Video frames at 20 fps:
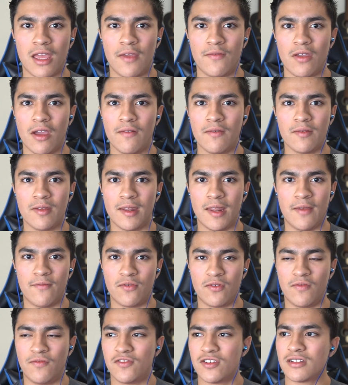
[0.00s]
If you haven't,
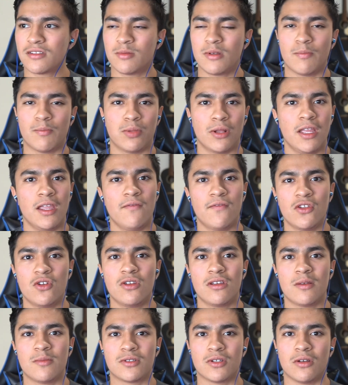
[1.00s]
if you've just been playing
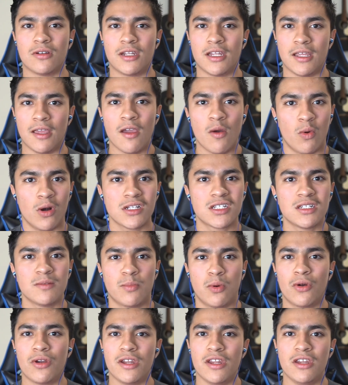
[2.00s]
video games all day, watching
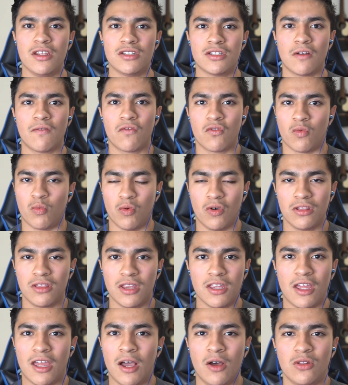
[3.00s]
porn, eating junk food, what
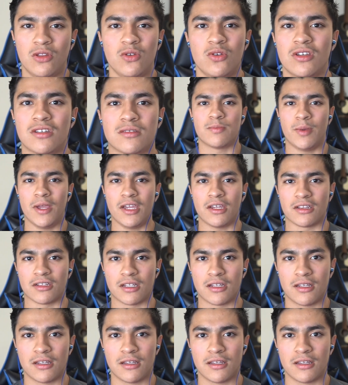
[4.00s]
the hell do you expect?